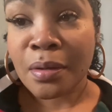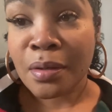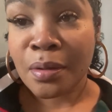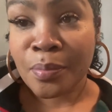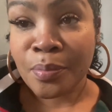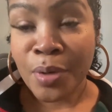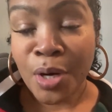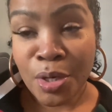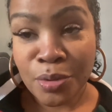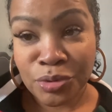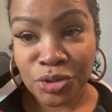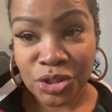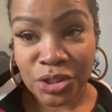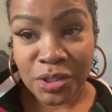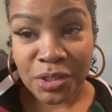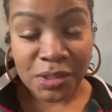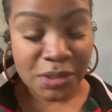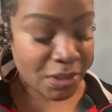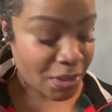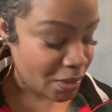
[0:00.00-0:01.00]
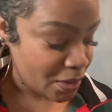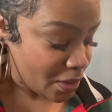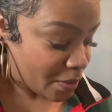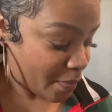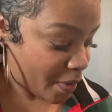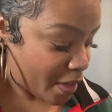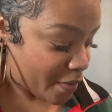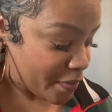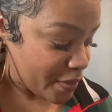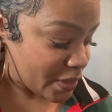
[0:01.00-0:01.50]
purchase some
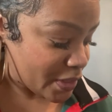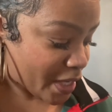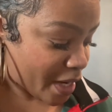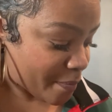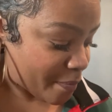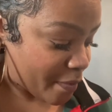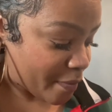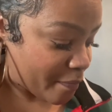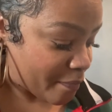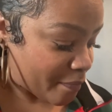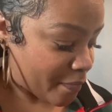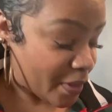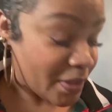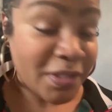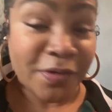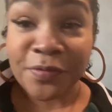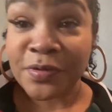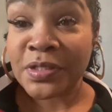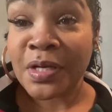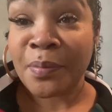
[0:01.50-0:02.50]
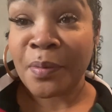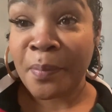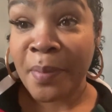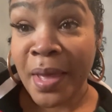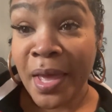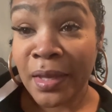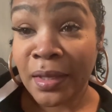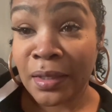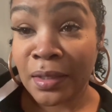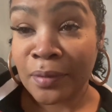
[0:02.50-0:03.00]
other type of, a different type of
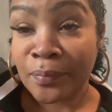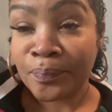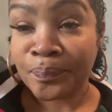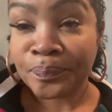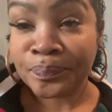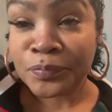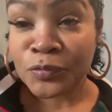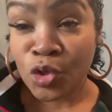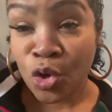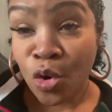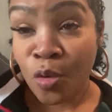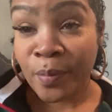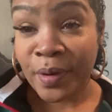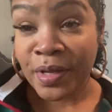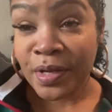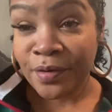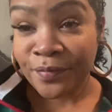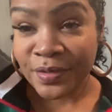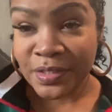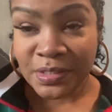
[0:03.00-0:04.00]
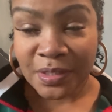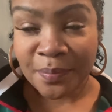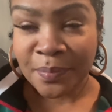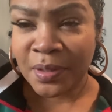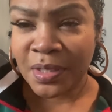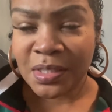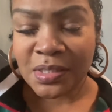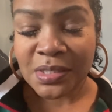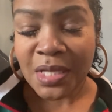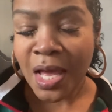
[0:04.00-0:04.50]
backing to hold my earrings in,
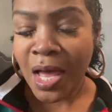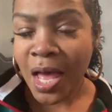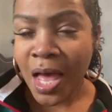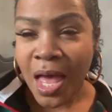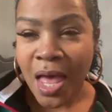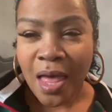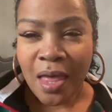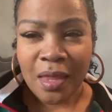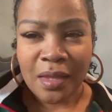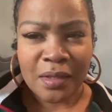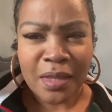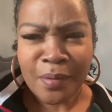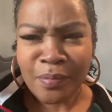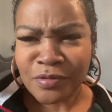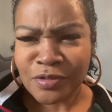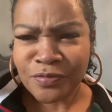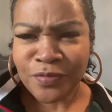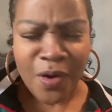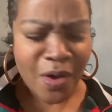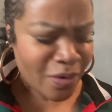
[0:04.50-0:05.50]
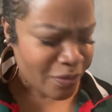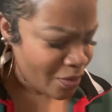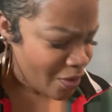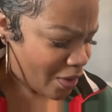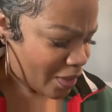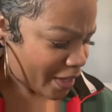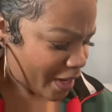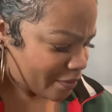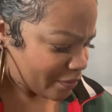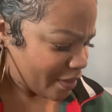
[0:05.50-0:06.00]
because they was falling
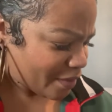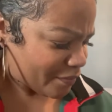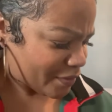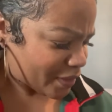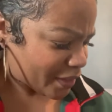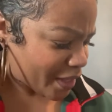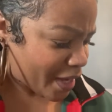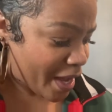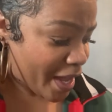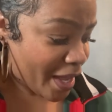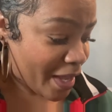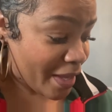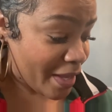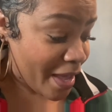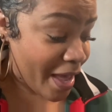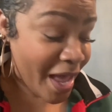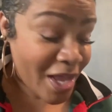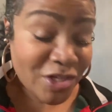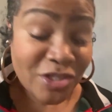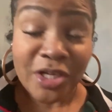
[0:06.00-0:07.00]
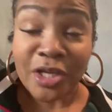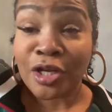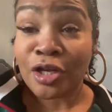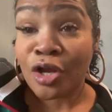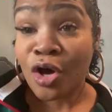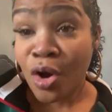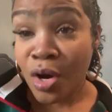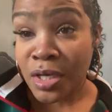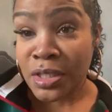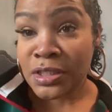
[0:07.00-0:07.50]
all out and everything. I had actually
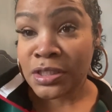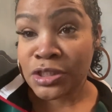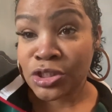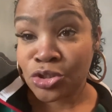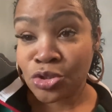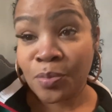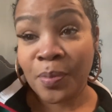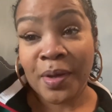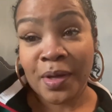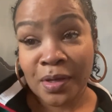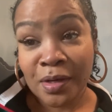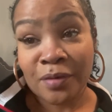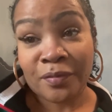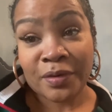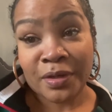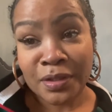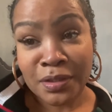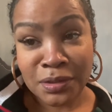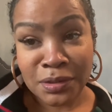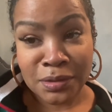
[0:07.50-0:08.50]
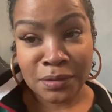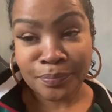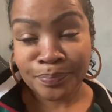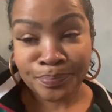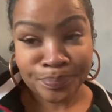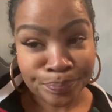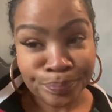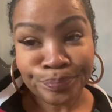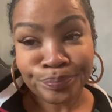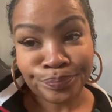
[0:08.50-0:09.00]
lost 2 pair of earrings.
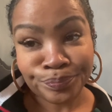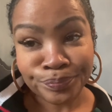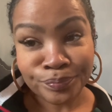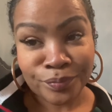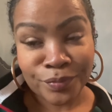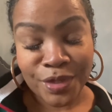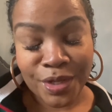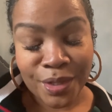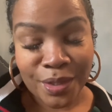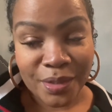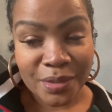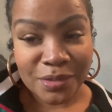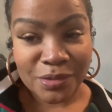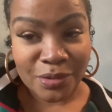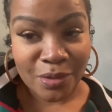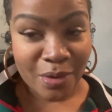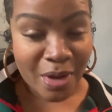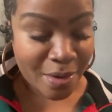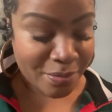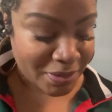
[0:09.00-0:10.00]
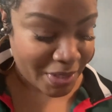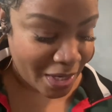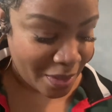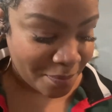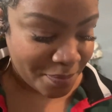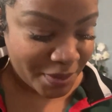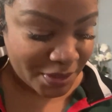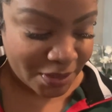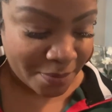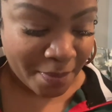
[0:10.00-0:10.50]
Yeah, so I was kind of
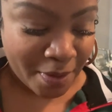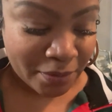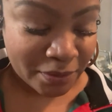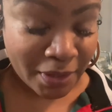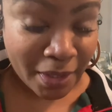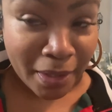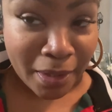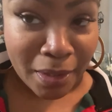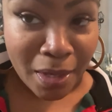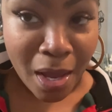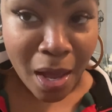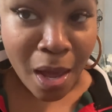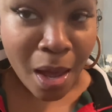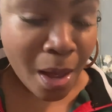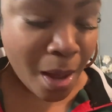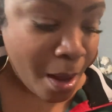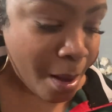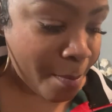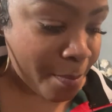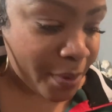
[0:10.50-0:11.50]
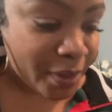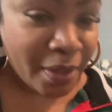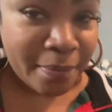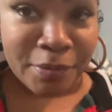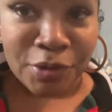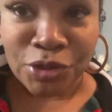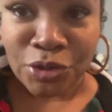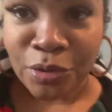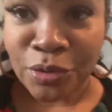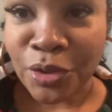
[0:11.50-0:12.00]
pissed about that. But let me
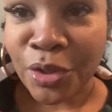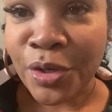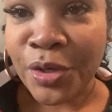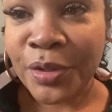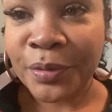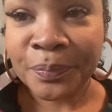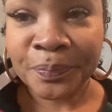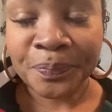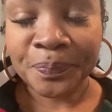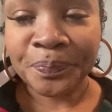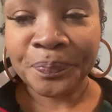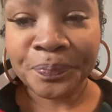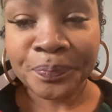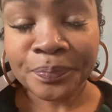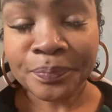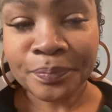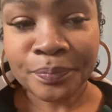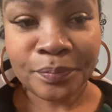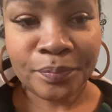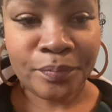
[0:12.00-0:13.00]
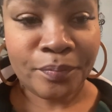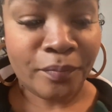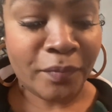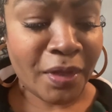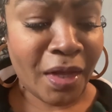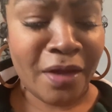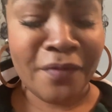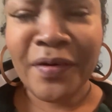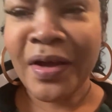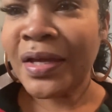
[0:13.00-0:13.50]
show y'all,
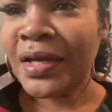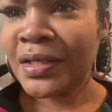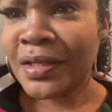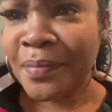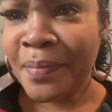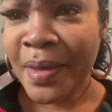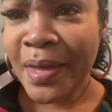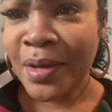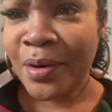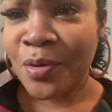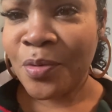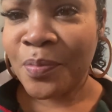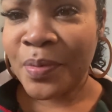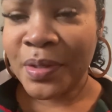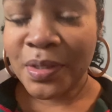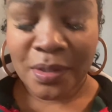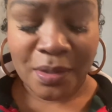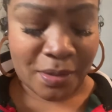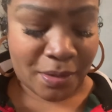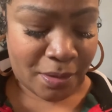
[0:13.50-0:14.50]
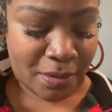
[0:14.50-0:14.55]
if I can get the bag open.